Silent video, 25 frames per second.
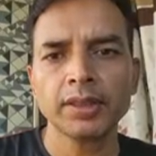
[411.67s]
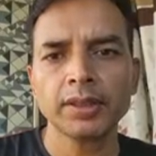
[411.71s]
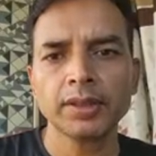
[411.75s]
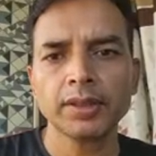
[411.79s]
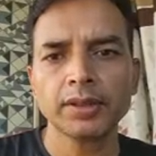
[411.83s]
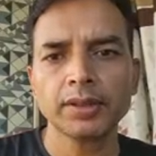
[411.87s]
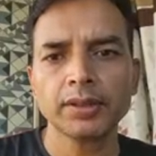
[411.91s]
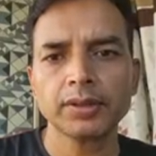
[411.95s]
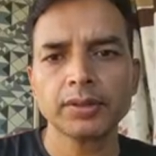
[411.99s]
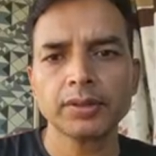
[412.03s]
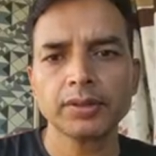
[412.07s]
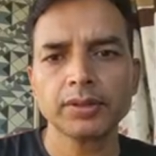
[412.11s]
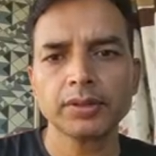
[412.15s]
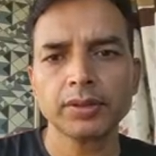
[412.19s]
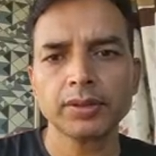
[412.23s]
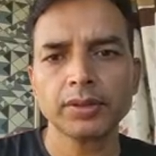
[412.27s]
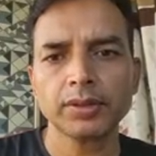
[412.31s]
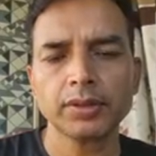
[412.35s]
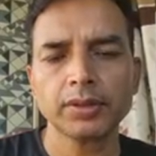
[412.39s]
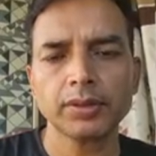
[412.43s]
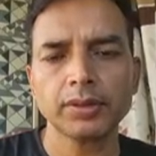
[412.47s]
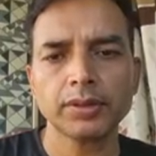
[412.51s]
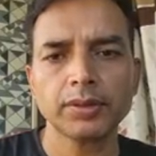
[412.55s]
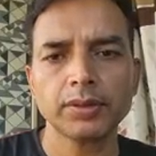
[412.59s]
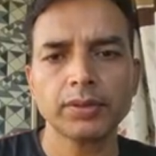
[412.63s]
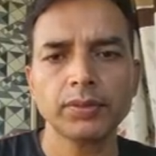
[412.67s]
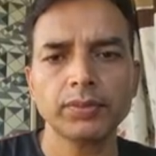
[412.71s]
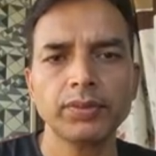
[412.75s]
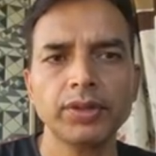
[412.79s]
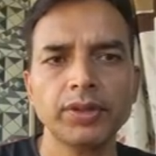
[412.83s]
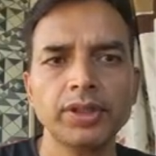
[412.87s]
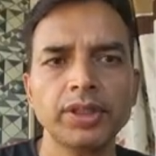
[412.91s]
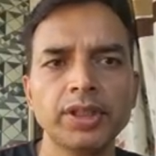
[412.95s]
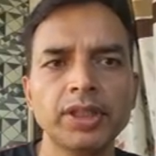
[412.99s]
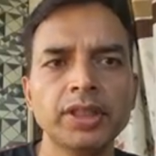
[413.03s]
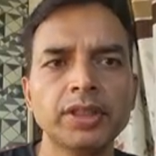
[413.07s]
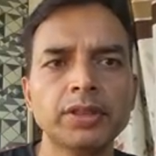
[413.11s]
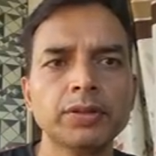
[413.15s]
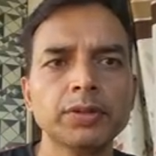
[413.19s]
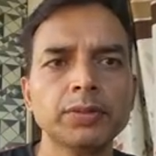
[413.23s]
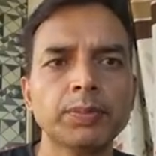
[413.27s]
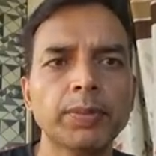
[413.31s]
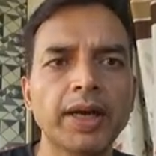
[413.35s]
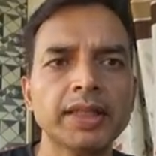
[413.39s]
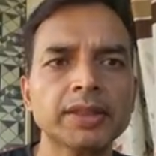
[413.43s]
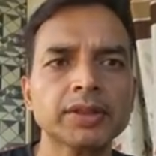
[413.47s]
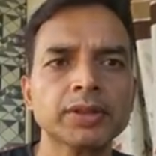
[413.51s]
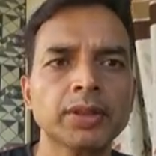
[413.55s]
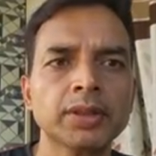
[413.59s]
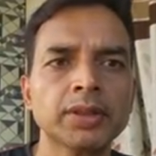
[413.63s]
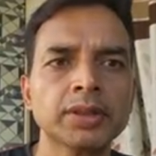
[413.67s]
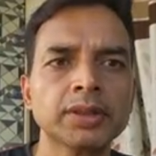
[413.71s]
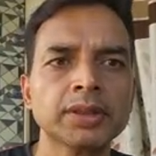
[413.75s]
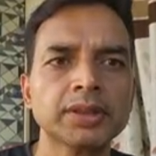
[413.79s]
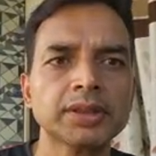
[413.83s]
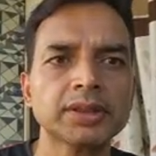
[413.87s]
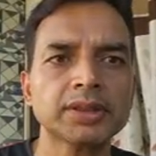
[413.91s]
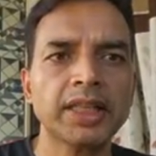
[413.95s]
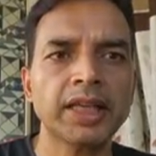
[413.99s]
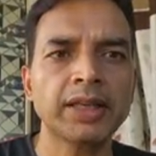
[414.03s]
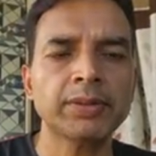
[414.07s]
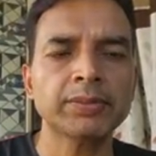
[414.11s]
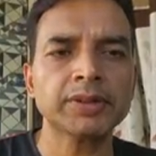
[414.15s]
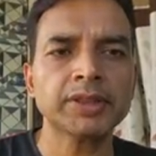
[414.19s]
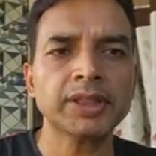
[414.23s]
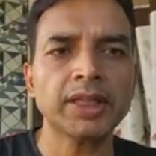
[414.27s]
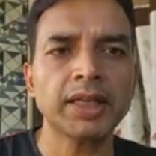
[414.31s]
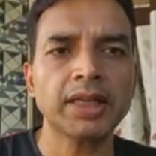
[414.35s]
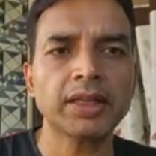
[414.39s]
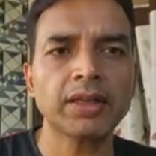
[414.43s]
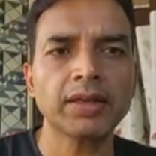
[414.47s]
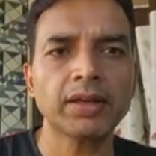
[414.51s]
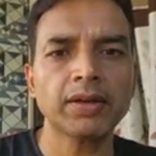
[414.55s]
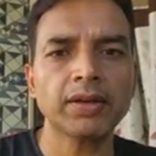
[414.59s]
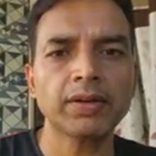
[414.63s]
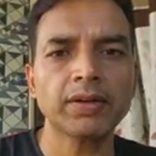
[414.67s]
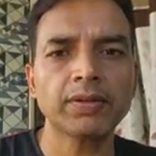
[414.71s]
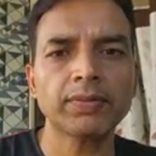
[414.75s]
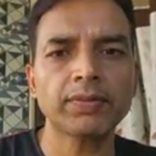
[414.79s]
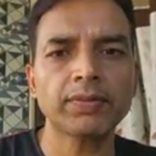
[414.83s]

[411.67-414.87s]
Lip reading: So we need to pass on same set of